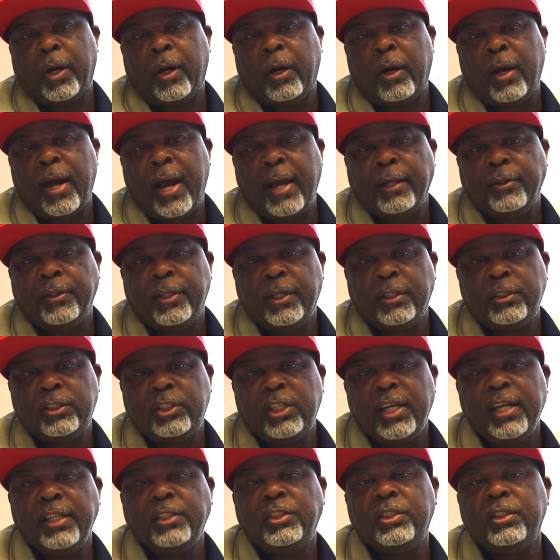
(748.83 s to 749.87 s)
uh, they're
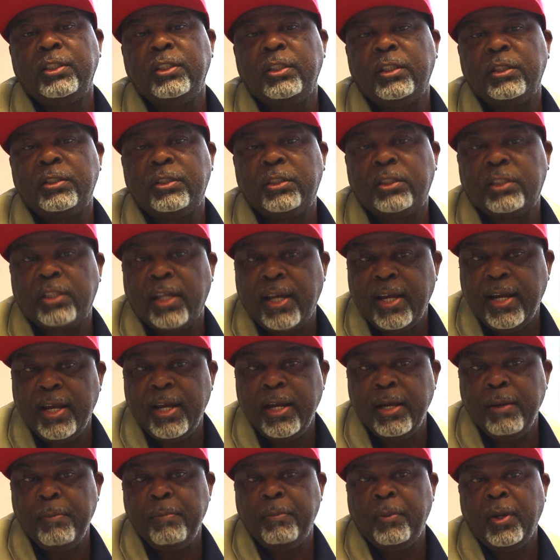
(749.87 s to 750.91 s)
chasing the
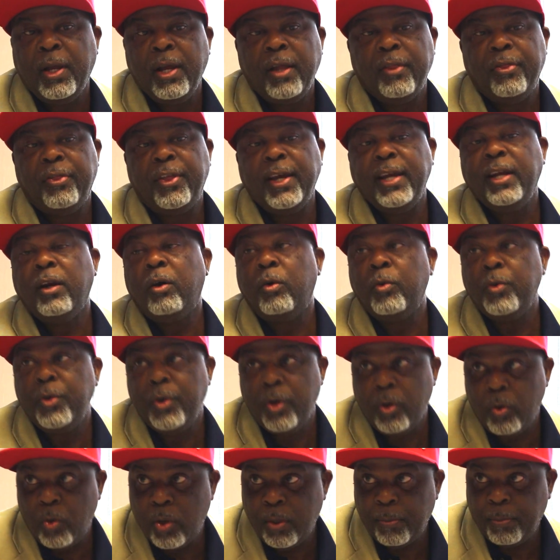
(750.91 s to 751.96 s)
same, they don't
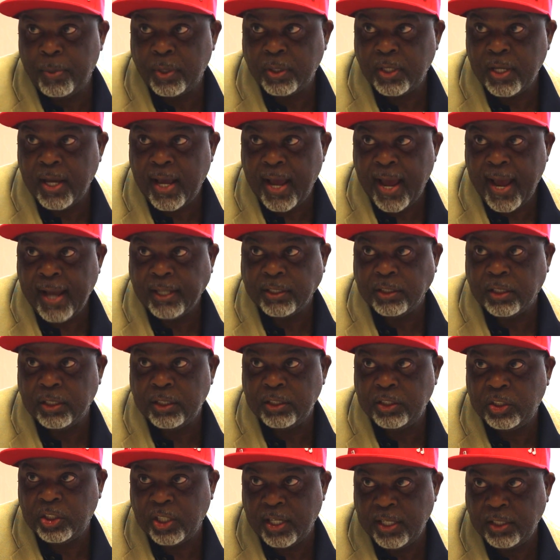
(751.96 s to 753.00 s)
know it, but they're actually
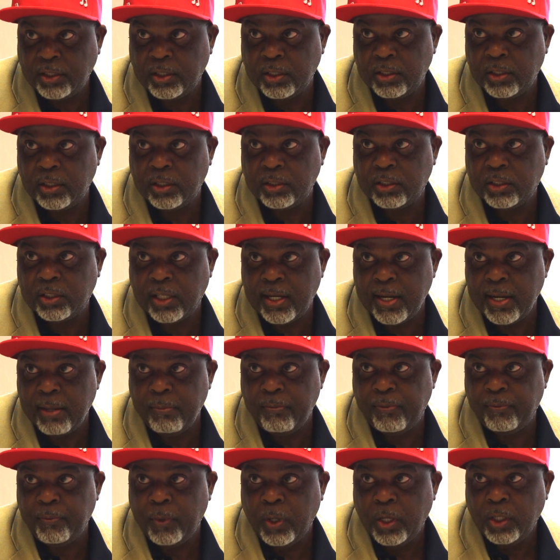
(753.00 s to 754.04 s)
chasing the same
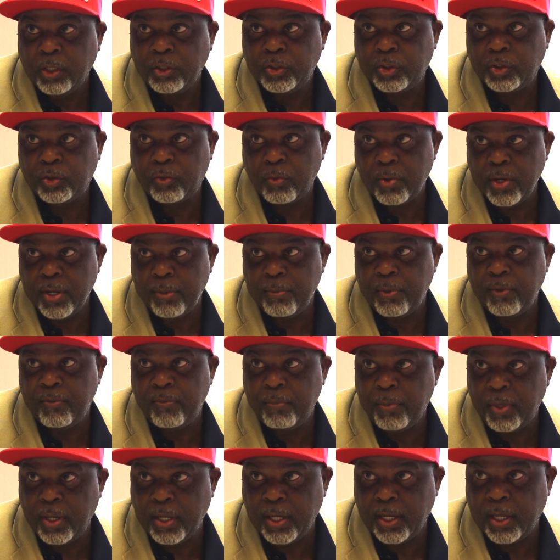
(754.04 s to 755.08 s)
stream of
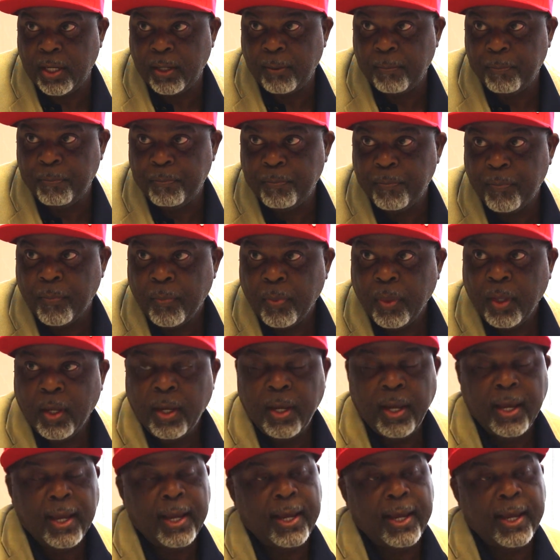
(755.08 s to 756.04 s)
money. Mm-hmm.